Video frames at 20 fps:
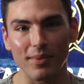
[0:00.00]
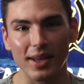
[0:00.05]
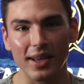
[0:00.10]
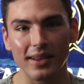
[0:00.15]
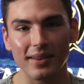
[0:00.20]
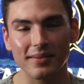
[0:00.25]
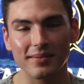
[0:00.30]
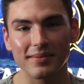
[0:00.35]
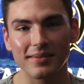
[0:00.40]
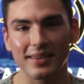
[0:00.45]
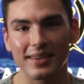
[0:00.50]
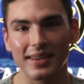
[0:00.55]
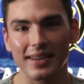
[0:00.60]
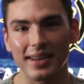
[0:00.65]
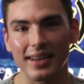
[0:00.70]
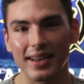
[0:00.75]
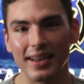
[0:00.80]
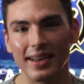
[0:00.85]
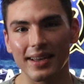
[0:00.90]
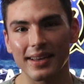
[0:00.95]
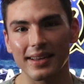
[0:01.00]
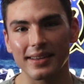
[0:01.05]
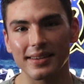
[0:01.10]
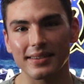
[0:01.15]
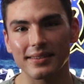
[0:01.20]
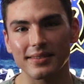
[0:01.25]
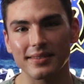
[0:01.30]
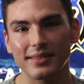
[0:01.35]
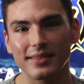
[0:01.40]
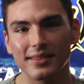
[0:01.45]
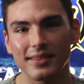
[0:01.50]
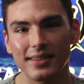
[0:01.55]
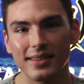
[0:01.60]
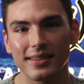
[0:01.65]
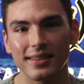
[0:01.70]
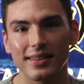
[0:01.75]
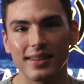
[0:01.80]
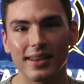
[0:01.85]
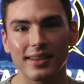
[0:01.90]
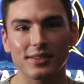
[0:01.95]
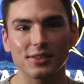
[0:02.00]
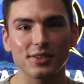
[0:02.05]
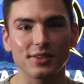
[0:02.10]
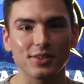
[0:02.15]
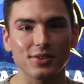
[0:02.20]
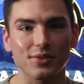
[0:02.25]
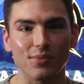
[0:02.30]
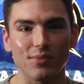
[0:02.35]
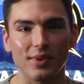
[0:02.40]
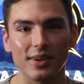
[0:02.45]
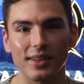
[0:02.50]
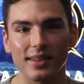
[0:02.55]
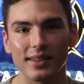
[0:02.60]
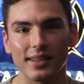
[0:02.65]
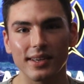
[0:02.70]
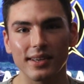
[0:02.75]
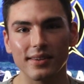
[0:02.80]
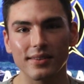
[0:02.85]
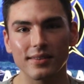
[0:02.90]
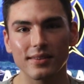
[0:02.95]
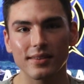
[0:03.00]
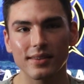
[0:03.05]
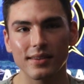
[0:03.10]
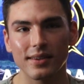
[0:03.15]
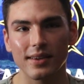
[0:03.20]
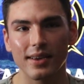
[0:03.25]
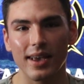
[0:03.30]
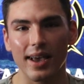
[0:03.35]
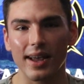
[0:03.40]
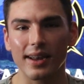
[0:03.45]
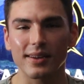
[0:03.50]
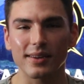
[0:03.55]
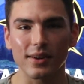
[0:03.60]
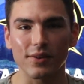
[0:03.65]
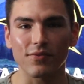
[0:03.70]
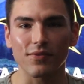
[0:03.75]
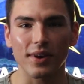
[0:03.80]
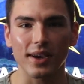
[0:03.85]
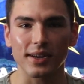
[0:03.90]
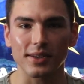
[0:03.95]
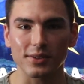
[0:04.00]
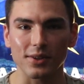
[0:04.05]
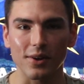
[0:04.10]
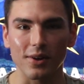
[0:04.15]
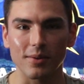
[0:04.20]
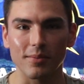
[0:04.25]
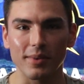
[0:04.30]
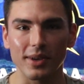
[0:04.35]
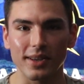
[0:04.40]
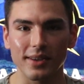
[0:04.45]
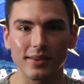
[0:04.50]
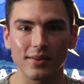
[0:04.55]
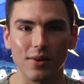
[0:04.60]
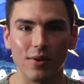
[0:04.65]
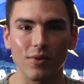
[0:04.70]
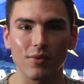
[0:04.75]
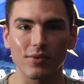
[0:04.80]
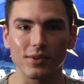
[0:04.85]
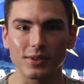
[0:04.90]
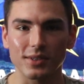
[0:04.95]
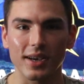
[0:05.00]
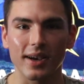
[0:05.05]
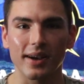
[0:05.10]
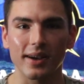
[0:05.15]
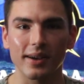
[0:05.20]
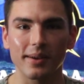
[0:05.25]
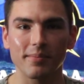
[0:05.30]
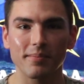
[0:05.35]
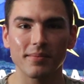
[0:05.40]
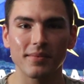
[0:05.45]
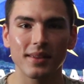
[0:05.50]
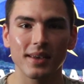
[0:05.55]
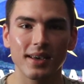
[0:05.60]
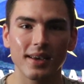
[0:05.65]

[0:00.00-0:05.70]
met, and that just really had an effect on me over time.